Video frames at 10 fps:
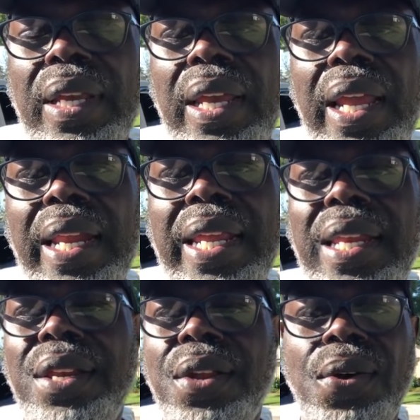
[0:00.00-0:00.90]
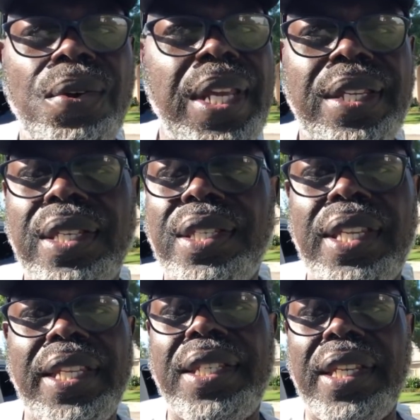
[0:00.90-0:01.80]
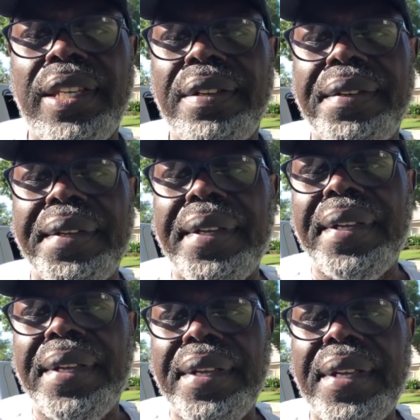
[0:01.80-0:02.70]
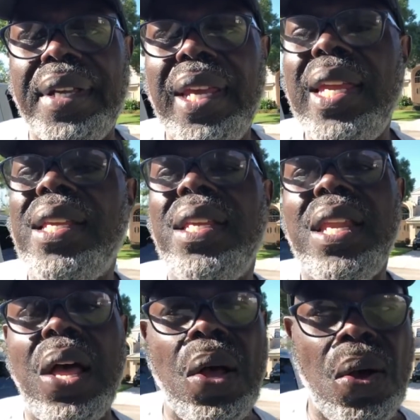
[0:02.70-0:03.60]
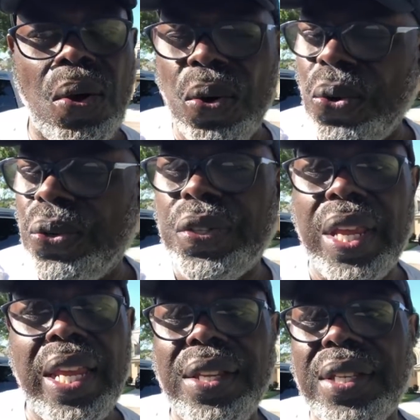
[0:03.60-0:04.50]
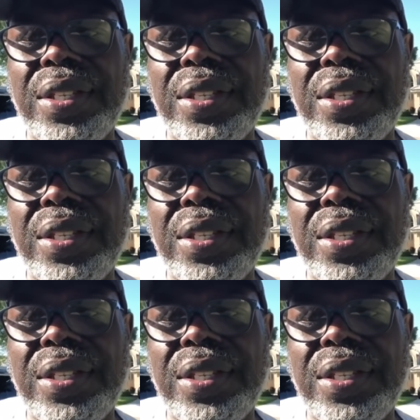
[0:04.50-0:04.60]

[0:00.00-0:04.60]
and he knows he's a sissy. He knows he's a